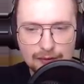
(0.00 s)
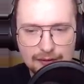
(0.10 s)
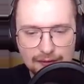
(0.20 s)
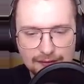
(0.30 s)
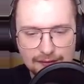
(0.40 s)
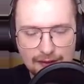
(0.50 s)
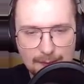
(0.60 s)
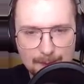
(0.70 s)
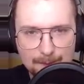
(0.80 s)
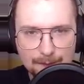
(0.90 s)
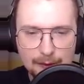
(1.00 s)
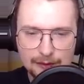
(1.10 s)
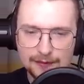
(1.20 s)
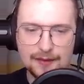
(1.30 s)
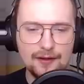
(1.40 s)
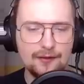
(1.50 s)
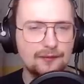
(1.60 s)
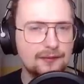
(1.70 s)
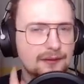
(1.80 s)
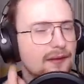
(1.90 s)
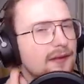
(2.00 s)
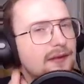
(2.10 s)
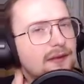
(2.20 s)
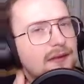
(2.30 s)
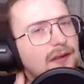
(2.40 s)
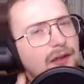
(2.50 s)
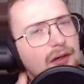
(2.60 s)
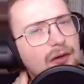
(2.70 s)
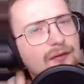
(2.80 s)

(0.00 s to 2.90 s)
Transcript: got, um, you know... Oh,